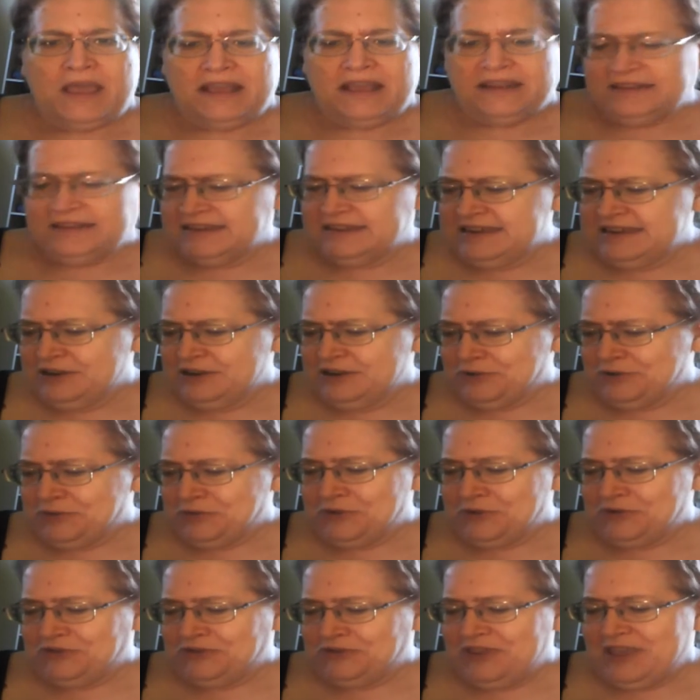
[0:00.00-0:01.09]
how to knit or
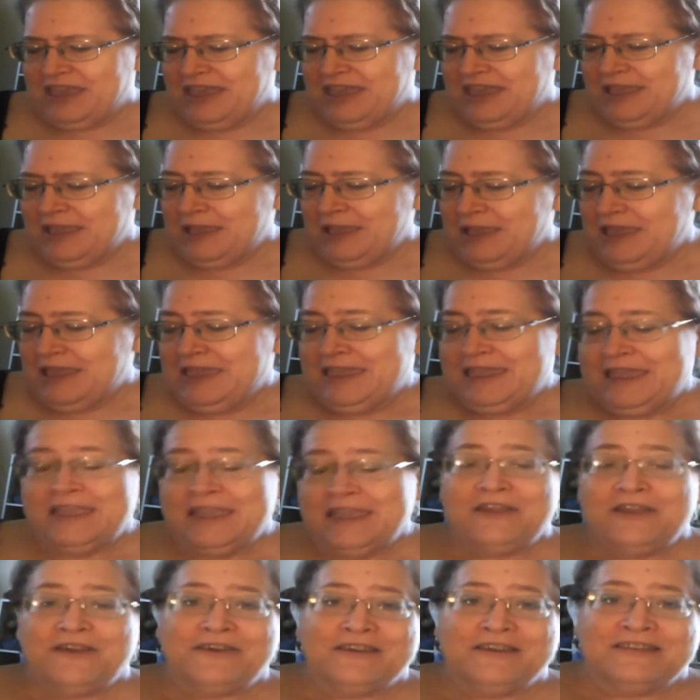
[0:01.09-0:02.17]
crochet.
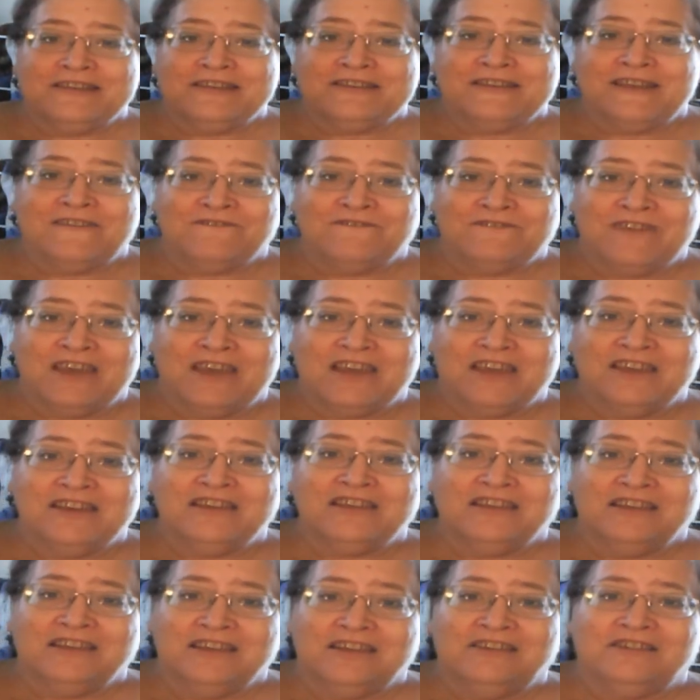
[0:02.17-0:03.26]
Here is a fun
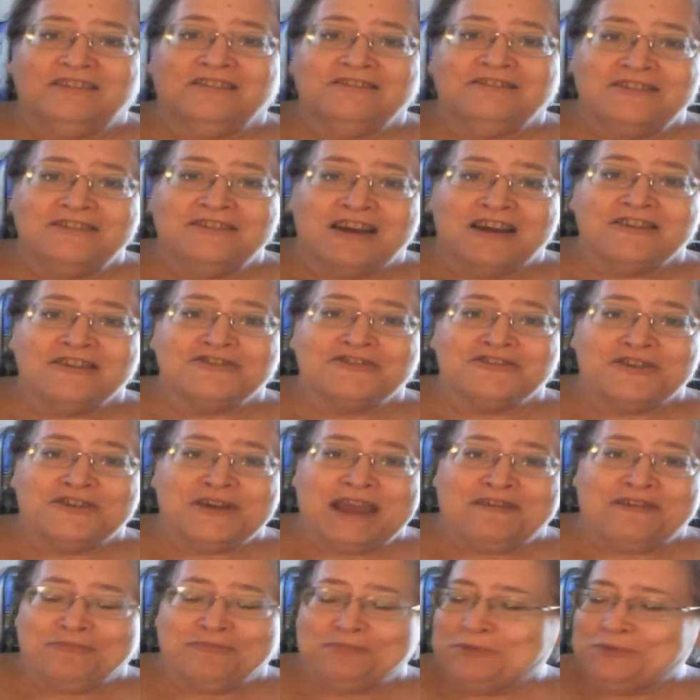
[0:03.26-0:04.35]
little yarn
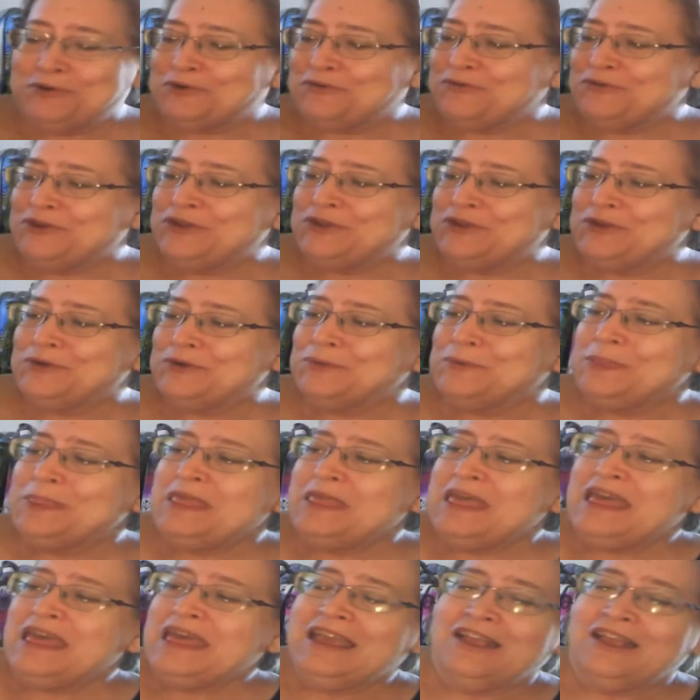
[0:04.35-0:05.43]
craft book for you.
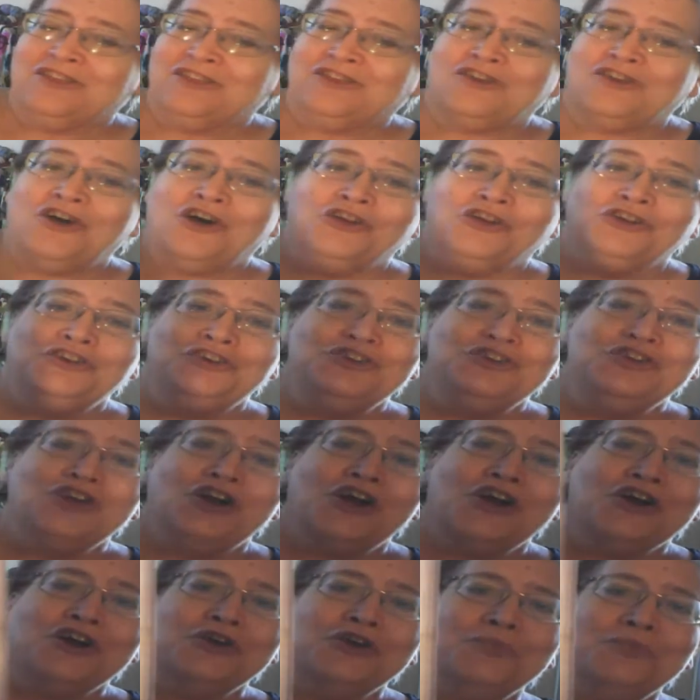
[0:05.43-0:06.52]
It's called
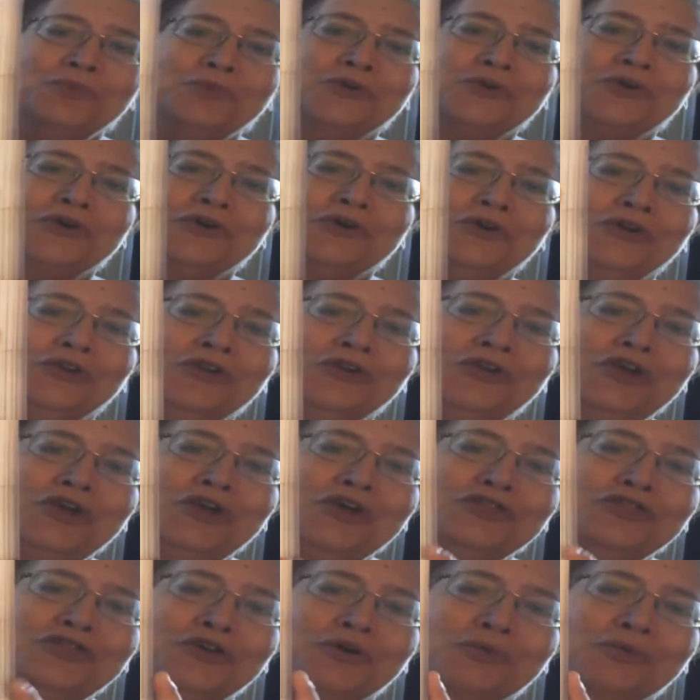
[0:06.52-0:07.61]
Yarn World,
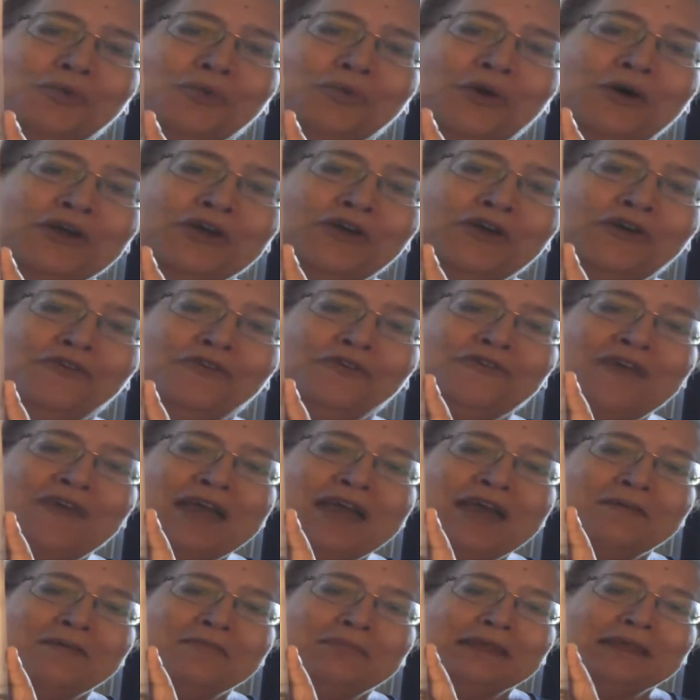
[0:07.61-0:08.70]
the Royal
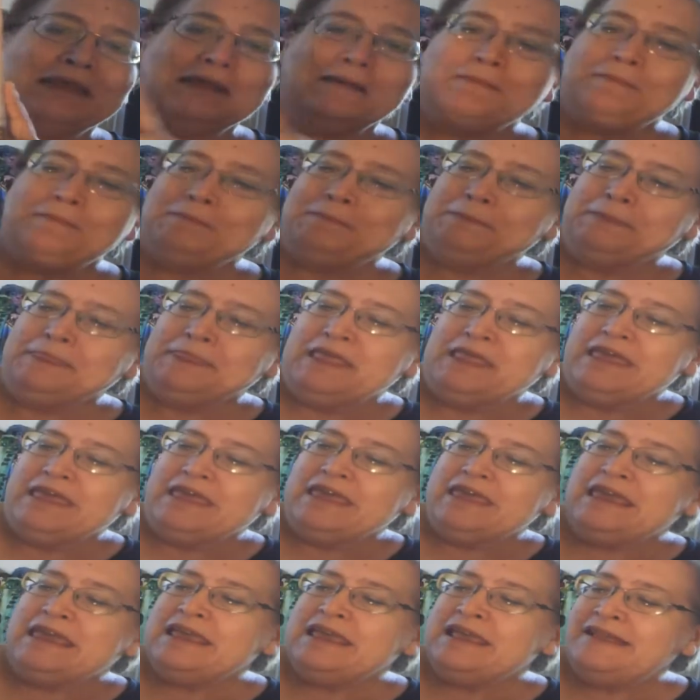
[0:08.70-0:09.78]
Family.
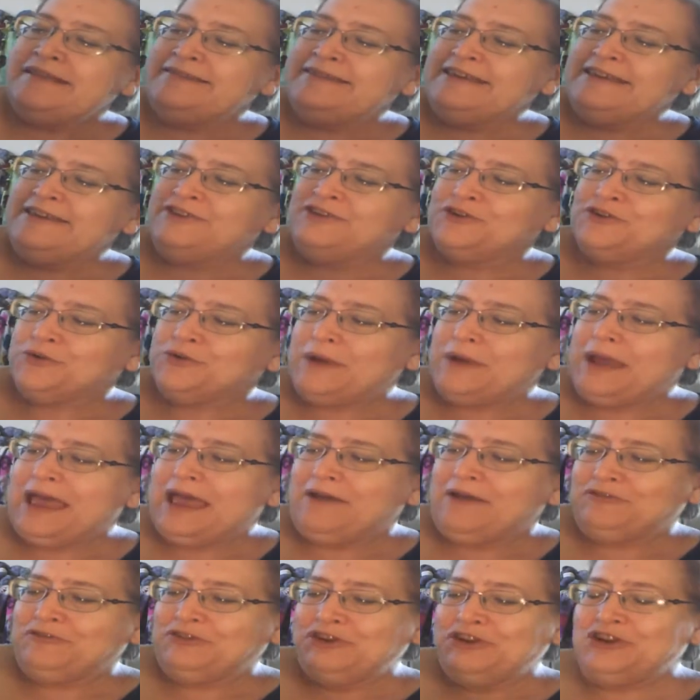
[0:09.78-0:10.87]
Easy to
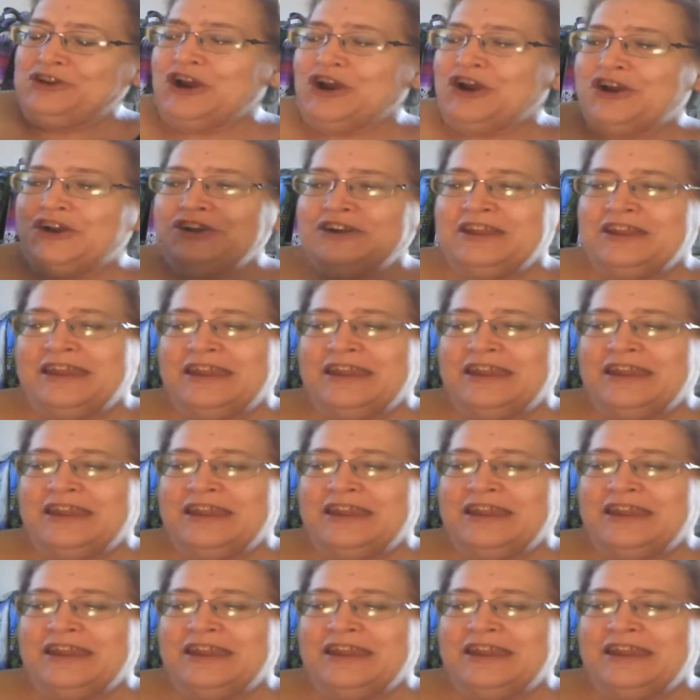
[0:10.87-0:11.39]
craft yarn